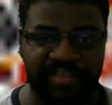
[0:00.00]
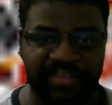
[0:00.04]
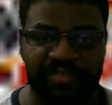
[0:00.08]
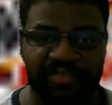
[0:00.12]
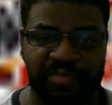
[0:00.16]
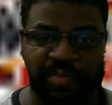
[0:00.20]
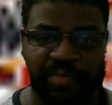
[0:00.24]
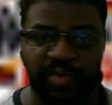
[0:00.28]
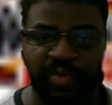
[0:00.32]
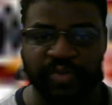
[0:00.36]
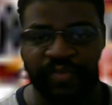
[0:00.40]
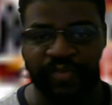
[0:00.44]

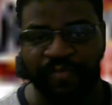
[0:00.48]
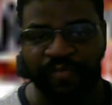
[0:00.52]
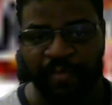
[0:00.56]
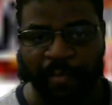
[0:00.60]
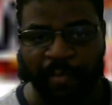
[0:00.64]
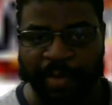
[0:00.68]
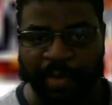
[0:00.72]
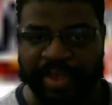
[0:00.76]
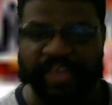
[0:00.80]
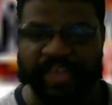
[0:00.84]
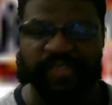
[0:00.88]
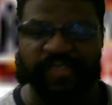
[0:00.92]
music from
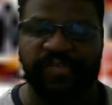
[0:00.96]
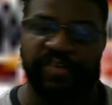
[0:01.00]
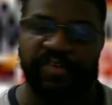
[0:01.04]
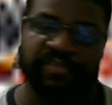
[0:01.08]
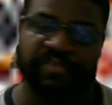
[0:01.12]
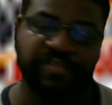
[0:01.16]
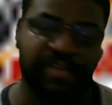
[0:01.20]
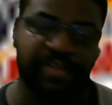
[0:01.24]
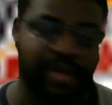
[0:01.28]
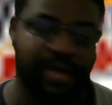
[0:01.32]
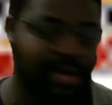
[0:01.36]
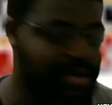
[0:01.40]
when he
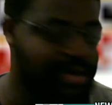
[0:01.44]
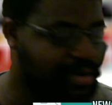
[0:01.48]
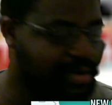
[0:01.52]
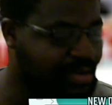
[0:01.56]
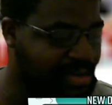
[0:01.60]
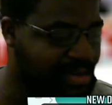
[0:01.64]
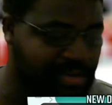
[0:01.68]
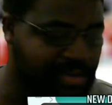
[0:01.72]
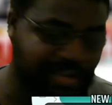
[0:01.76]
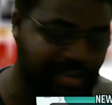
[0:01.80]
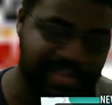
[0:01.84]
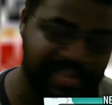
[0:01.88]
first started.
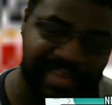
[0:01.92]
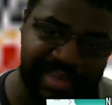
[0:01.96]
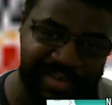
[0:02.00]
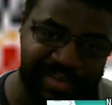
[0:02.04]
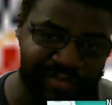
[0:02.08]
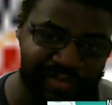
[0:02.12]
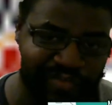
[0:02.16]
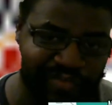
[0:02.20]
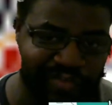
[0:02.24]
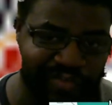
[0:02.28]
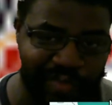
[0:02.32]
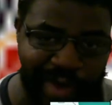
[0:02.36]
Look, it
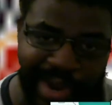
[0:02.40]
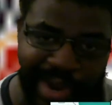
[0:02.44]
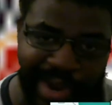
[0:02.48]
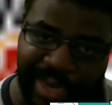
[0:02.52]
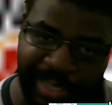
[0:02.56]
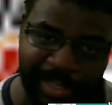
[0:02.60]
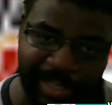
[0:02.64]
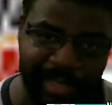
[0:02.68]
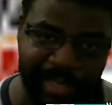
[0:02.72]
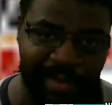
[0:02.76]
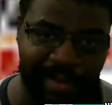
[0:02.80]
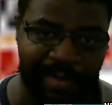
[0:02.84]
sounds
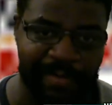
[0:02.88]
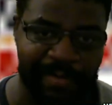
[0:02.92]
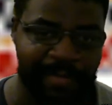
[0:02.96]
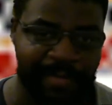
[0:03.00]
trash, y'all.